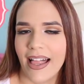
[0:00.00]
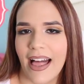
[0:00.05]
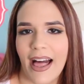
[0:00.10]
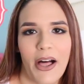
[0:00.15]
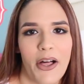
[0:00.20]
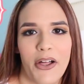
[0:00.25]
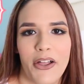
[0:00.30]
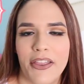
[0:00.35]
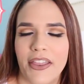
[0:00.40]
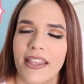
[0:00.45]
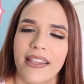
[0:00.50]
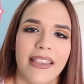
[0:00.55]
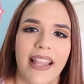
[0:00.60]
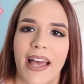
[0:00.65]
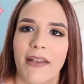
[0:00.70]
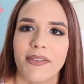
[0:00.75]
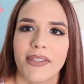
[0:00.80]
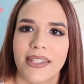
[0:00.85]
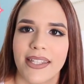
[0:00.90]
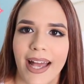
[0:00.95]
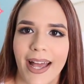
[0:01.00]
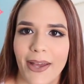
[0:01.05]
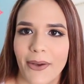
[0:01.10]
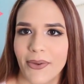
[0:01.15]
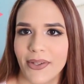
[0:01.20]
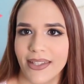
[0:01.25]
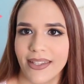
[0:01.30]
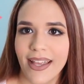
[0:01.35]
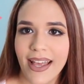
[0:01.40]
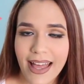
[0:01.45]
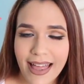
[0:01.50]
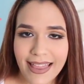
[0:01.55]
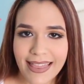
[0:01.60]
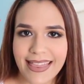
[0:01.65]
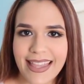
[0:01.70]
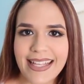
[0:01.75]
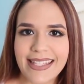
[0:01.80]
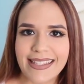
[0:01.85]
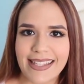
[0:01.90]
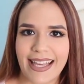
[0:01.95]
health and lifestyle and
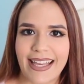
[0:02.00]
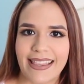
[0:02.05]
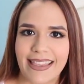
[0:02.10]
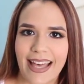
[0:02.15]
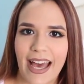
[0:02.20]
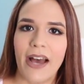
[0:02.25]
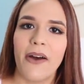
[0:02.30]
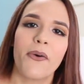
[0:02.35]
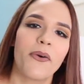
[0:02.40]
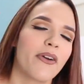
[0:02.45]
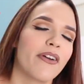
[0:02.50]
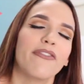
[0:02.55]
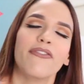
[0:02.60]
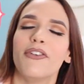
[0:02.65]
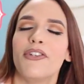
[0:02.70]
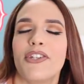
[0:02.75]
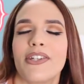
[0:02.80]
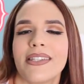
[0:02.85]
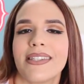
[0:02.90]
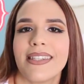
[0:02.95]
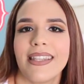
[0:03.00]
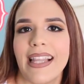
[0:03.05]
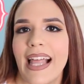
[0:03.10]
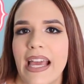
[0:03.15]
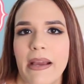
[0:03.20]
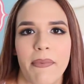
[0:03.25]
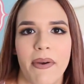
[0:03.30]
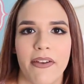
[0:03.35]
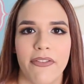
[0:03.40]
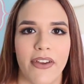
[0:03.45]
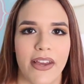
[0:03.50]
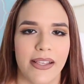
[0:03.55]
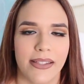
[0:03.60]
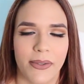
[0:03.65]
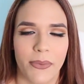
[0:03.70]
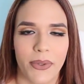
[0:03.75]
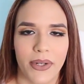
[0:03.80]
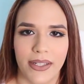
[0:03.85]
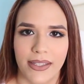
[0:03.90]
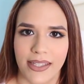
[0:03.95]
things like that, or if you just like my face
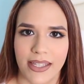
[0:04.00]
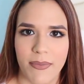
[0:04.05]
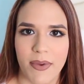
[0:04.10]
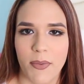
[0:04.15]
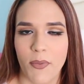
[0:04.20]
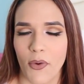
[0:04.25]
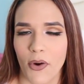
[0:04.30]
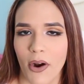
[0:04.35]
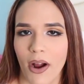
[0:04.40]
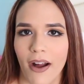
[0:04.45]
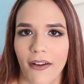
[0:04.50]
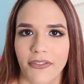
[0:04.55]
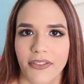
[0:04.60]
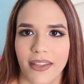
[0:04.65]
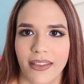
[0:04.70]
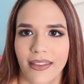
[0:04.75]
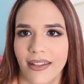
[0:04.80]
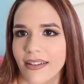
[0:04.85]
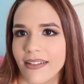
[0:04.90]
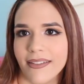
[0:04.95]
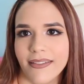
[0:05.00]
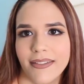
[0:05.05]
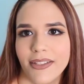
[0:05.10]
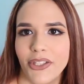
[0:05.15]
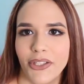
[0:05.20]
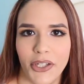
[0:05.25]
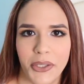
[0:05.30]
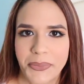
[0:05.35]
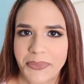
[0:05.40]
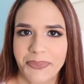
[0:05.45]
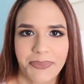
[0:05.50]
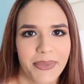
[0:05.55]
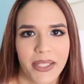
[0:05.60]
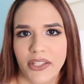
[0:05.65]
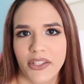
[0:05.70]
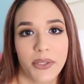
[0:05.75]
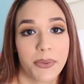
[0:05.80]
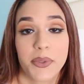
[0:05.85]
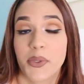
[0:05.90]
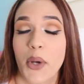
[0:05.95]
and want to see me more often, then you know,
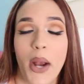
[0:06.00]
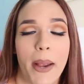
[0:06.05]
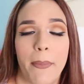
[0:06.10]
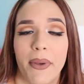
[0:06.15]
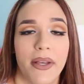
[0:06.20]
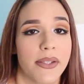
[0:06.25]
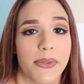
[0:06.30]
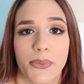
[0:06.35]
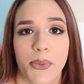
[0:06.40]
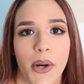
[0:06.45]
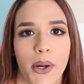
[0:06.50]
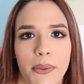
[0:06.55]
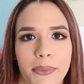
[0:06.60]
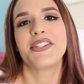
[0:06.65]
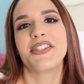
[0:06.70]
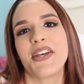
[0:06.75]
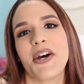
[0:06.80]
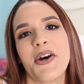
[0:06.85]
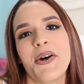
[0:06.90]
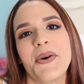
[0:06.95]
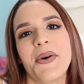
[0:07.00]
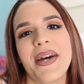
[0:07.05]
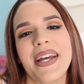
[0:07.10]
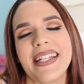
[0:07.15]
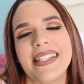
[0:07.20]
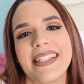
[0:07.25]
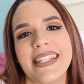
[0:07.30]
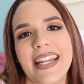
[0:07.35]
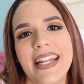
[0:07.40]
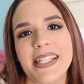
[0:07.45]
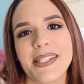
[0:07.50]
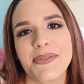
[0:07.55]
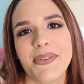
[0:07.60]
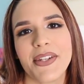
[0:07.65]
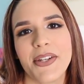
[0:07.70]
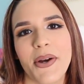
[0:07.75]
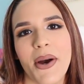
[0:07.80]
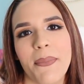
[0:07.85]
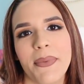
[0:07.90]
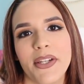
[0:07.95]
subscribe as well. So in today's
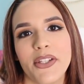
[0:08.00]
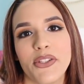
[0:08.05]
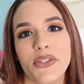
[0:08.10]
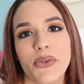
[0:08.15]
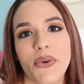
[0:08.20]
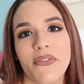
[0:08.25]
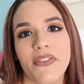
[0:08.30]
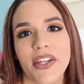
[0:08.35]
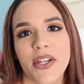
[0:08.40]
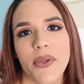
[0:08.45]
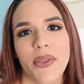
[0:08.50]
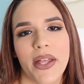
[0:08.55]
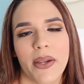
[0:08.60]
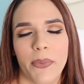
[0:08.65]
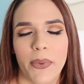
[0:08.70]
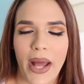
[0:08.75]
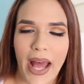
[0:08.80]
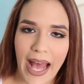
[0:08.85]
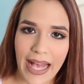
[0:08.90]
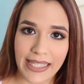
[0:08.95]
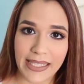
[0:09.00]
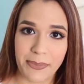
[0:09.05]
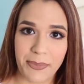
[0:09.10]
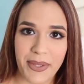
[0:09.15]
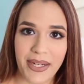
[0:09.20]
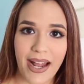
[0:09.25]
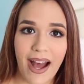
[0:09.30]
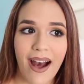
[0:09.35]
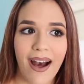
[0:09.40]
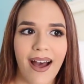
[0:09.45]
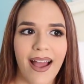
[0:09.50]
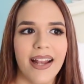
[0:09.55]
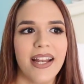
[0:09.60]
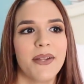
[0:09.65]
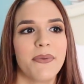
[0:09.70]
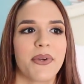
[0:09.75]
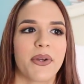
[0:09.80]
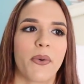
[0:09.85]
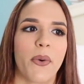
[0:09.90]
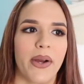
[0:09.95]
video, I'm going to do a video that has been
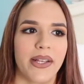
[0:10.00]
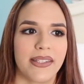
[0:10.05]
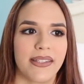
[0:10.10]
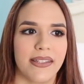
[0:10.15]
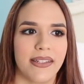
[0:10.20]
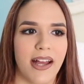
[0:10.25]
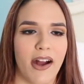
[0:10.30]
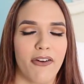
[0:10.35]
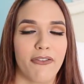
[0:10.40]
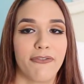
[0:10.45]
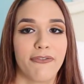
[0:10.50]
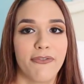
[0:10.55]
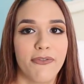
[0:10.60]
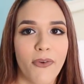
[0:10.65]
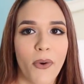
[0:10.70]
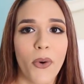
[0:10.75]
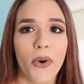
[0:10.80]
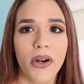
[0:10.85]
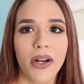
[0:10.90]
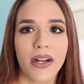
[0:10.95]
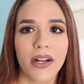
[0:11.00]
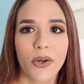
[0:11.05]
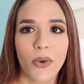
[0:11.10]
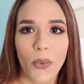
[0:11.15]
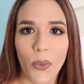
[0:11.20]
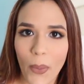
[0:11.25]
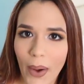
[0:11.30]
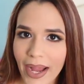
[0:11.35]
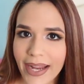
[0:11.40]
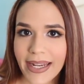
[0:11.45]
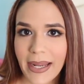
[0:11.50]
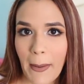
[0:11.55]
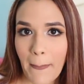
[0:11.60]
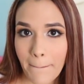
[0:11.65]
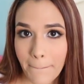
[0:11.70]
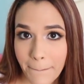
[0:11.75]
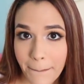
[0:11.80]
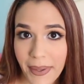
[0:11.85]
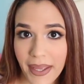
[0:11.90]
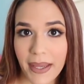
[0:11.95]
highly requested now for quite
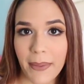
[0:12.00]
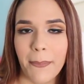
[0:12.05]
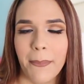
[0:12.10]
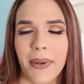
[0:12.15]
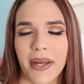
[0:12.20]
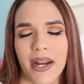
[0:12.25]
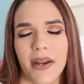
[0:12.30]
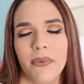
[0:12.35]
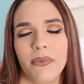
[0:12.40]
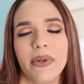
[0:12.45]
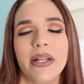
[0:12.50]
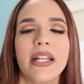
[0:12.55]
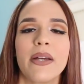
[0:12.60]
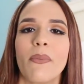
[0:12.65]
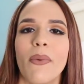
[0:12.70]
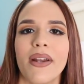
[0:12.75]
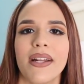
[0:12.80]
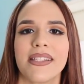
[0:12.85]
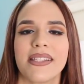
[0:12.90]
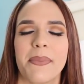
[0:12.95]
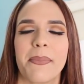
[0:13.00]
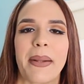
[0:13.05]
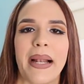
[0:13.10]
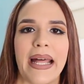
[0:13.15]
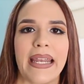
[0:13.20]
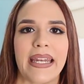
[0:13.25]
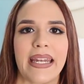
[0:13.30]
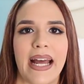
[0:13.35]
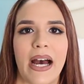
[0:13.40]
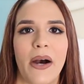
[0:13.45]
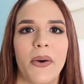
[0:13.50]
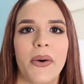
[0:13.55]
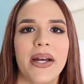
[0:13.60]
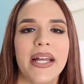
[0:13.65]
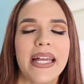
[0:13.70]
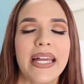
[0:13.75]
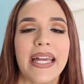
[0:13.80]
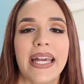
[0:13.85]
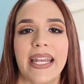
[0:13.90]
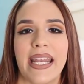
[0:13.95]
a bit, but I really wanted to plan it out
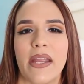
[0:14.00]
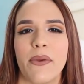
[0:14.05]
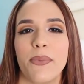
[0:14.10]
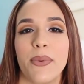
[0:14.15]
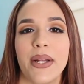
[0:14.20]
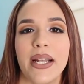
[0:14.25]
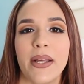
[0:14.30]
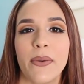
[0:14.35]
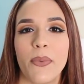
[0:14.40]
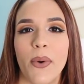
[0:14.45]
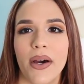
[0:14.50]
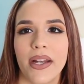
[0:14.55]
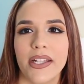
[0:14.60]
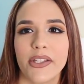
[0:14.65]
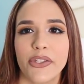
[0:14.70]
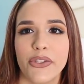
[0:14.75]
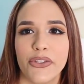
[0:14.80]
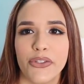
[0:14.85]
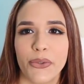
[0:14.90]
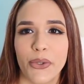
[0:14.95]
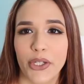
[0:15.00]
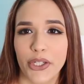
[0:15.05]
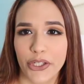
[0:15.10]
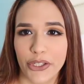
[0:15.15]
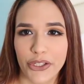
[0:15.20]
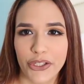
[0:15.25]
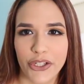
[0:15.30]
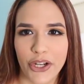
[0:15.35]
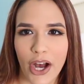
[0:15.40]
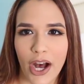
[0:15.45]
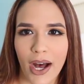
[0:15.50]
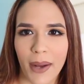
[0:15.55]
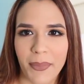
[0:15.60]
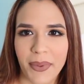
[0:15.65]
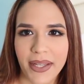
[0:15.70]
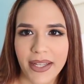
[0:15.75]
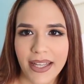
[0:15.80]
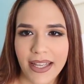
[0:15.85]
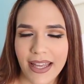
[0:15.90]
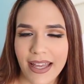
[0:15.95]
and I really wanted to do a good
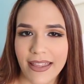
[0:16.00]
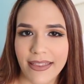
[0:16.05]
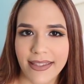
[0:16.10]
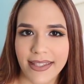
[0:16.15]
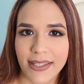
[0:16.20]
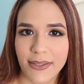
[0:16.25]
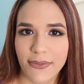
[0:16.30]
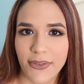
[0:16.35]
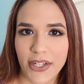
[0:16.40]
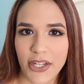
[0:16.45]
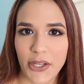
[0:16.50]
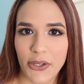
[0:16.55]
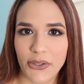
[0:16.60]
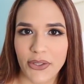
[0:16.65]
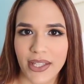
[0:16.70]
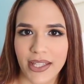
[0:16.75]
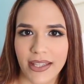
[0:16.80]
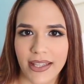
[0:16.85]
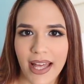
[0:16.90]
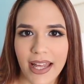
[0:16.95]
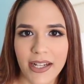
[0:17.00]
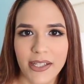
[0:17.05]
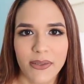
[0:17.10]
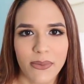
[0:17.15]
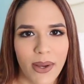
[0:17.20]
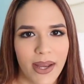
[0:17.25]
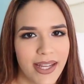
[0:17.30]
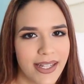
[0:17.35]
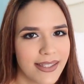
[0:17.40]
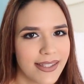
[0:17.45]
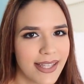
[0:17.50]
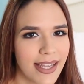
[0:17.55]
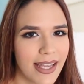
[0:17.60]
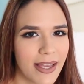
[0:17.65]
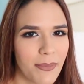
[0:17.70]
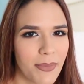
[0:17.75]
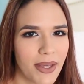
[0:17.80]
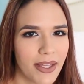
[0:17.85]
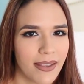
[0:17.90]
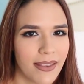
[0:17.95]
job in this video, so that is why it's
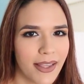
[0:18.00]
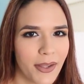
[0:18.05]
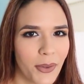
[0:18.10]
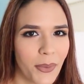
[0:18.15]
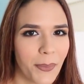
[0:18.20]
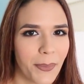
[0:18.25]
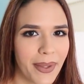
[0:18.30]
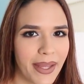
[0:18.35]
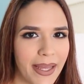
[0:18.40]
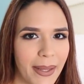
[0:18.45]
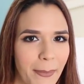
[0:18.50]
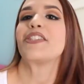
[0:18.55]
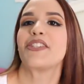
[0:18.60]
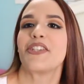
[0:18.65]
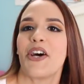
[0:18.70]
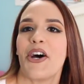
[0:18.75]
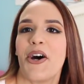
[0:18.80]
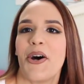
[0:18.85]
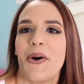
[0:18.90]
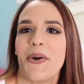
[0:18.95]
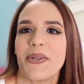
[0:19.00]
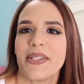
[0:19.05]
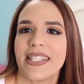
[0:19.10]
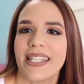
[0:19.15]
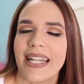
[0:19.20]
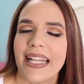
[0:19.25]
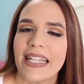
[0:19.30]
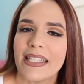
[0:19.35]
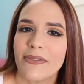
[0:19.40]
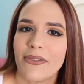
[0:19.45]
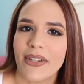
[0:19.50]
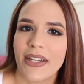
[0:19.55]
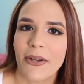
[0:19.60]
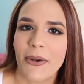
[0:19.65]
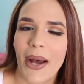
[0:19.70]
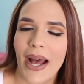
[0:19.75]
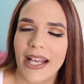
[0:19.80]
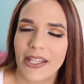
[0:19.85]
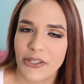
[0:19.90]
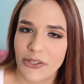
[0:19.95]
taking me a little bit. So today's
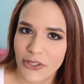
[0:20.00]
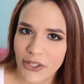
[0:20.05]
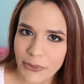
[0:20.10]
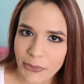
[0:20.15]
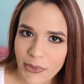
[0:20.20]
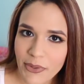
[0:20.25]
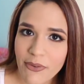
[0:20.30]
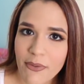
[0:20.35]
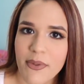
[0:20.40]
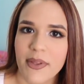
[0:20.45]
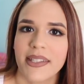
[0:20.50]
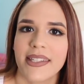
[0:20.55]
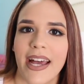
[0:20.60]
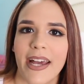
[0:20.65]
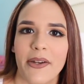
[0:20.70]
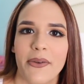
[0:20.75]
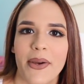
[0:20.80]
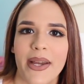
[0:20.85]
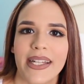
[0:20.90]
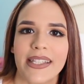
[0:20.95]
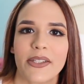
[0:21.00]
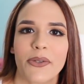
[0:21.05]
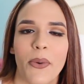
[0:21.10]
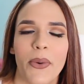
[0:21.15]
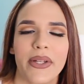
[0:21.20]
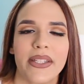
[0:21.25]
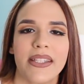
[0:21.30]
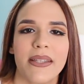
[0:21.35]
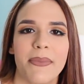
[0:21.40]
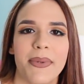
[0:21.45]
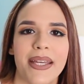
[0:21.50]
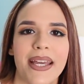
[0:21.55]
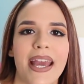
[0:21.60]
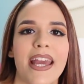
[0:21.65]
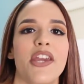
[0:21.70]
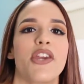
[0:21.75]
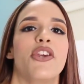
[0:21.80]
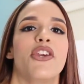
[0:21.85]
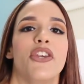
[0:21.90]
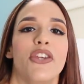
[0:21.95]
video, as you can read from the title, it's going to be
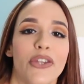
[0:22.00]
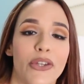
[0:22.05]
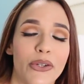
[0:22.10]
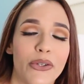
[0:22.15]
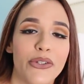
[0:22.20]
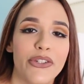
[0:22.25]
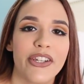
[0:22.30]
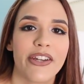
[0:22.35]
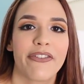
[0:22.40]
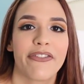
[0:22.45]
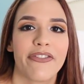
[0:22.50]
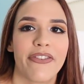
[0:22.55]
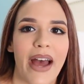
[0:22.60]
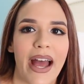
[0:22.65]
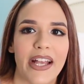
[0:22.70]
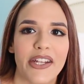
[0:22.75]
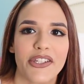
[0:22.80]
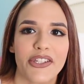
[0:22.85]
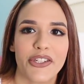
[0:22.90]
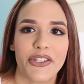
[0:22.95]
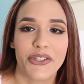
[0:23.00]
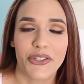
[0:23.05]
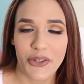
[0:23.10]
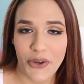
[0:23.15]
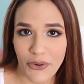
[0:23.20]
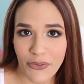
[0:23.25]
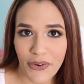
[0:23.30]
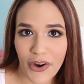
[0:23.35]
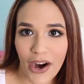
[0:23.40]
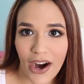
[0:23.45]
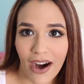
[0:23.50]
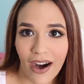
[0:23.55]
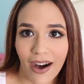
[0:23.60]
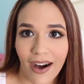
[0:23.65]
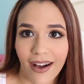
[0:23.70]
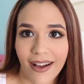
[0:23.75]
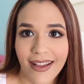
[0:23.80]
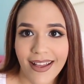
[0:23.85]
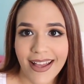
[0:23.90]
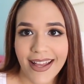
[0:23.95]
a huge Fashion Nova
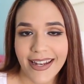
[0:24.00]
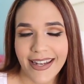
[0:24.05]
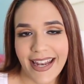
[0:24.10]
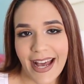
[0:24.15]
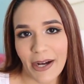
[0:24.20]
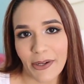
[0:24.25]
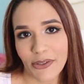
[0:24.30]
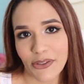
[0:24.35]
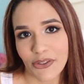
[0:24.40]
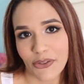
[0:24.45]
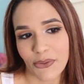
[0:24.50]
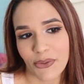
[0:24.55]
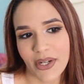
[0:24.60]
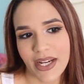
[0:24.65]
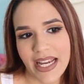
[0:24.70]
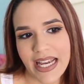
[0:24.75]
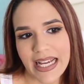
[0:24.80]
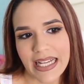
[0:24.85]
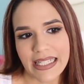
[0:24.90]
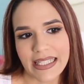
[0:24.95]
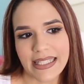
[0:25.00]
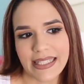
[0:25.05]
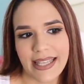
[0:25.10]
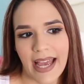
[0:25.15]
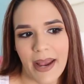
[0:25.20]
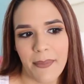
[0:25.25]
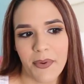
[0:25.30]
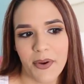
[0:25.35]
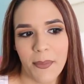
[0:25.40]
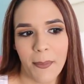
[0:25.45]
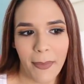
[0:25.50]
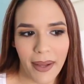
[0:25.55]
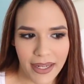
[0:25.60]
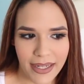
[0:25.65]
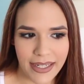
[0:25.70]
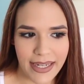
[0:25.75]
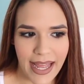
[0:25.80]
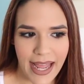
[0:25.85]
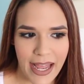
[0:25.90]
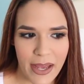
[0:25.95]
haul. Now during Cyber
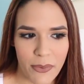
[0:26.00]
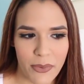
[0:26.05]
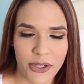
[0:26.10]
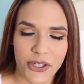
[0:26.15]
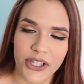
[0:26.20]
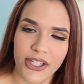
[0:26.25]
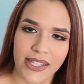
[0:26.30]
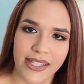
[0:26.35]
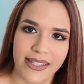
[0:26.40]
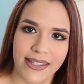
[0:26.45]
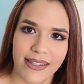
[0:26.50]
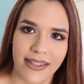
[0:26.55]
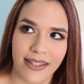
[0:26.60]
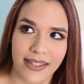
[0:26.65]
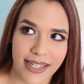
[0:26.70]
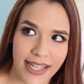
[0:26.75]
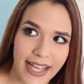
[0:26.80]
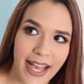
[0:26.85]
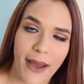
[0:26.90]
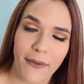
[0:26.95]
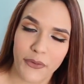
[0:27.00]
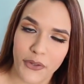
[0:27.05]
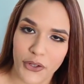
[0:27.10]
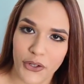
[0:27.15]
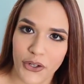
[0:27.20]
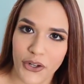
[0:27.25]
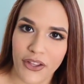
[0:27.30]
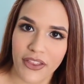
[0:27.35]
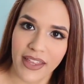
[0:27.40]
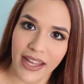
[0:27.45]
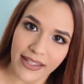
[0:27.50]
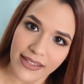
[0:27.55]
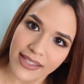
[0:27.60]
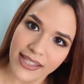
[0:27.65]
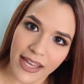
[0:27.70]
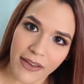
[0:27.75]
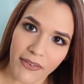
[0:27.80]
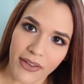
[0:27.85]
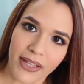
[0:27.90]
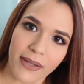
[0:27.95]
Monday, which is the day after
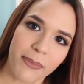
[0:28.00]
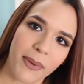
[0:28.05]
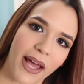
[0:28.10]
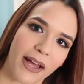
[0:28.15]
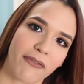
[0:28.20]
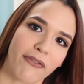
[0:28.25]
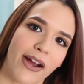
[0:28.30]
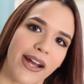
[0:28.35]
Thanksgiving, Black